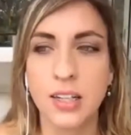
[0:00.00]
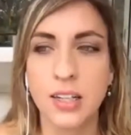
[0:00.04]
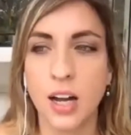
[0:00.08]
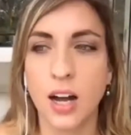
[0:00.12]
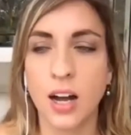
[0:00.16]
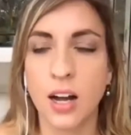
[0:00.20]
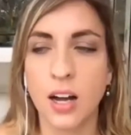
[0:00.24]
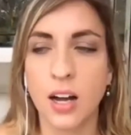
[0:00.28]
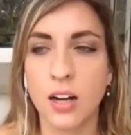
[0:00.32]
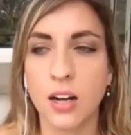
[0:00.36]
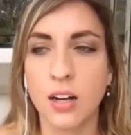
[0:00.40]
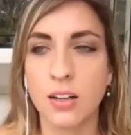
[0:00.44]

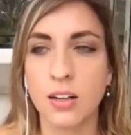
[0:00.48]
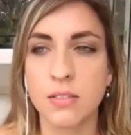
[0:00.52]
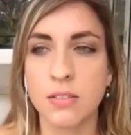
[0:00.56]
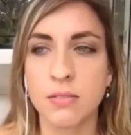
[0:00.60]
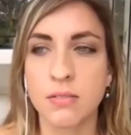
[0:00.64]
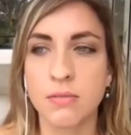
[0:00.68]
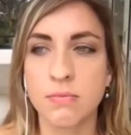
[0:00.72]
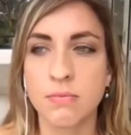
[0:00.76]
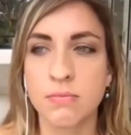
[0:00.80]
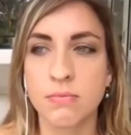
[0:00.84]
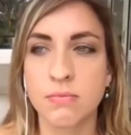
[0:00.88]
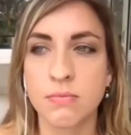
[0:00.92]
um,
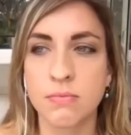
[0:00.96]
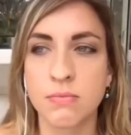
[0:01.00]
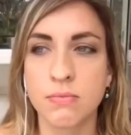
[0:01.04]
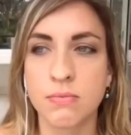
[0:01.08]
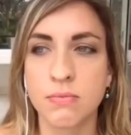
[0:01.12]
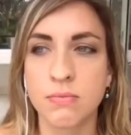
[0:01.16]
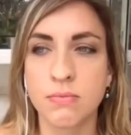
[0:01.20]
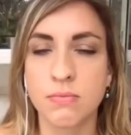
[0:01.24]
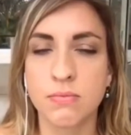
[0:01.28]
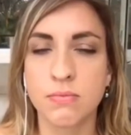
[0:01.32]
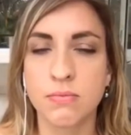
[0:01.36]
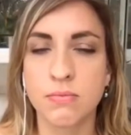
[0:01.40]
mm-hmm.
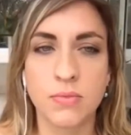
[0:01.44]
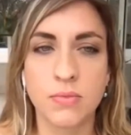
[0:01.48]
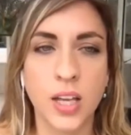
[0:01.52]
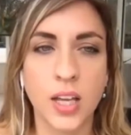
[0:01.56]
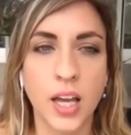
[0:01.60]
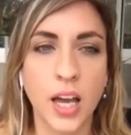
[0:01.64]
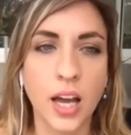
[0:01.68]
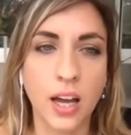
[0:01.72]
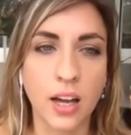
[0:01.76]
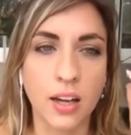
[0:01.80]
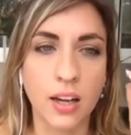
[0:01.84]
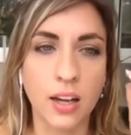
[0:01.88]

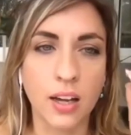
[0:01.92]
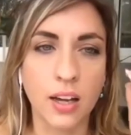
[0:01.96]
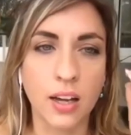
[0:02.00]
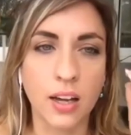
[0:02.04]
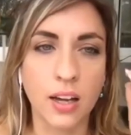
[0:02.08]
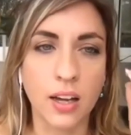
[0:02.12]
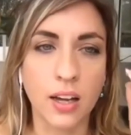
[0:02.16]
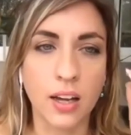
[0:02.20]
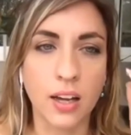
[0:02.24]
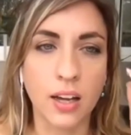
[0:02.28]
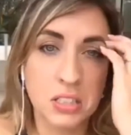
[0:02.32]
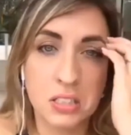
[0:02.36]
yeah,
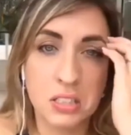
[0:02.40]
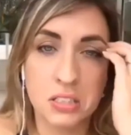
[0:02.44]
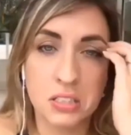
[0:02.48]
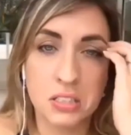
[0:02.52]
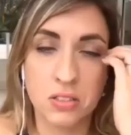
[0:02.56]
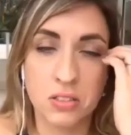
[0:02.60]
just when you